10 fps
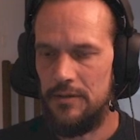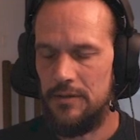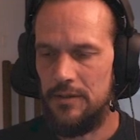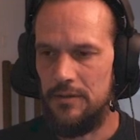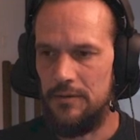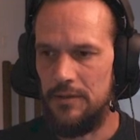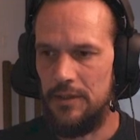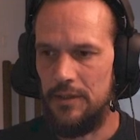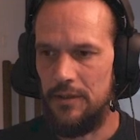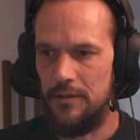so
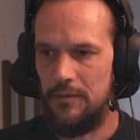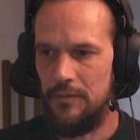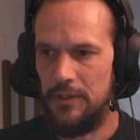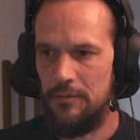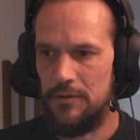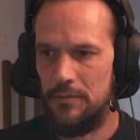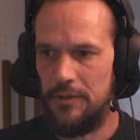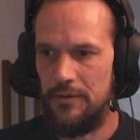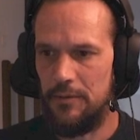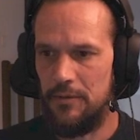yeah, what I was
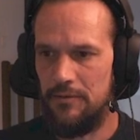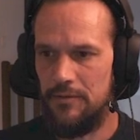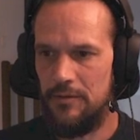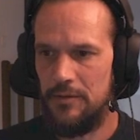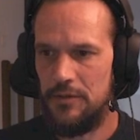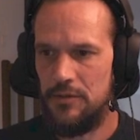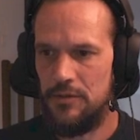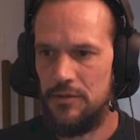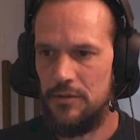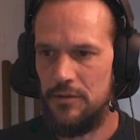wondering before, it
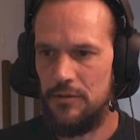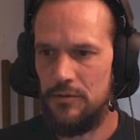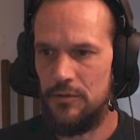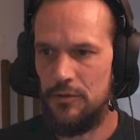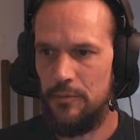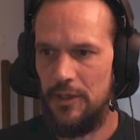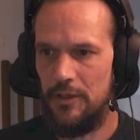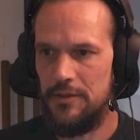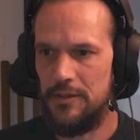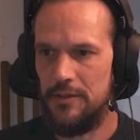should be
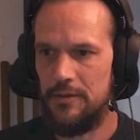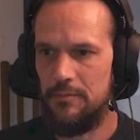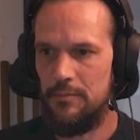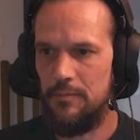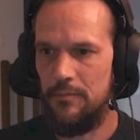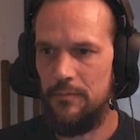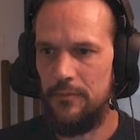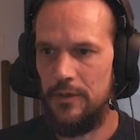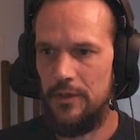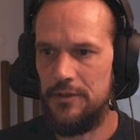
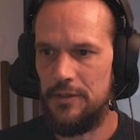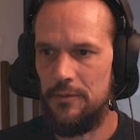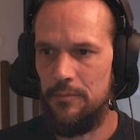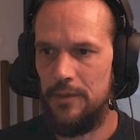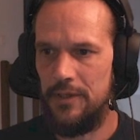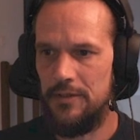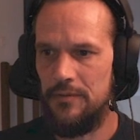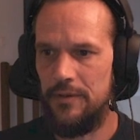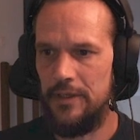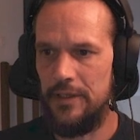the logical place
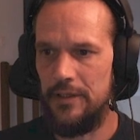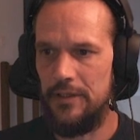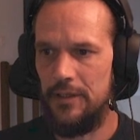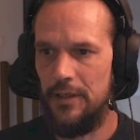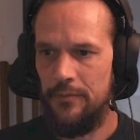where I